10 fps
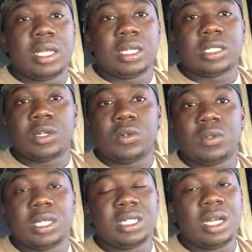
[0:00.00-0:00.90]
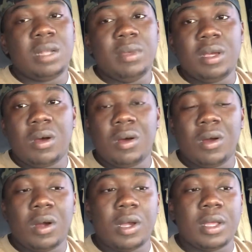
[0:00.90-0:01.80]
so it's gonna be
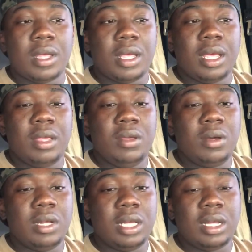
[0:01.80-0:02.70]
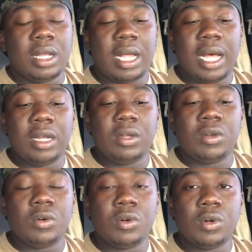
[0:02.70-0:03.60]
hard, and you're gonna get a lot of
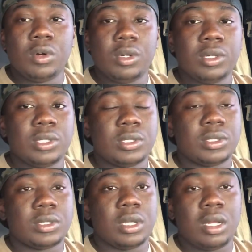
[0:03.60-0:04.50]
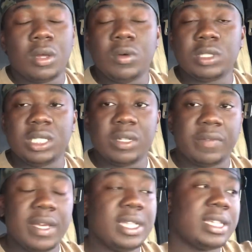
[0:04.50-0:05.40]
doors closed in your
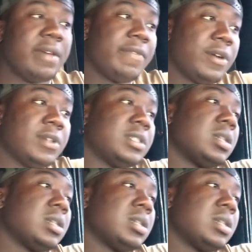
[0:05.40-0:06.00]
face at first.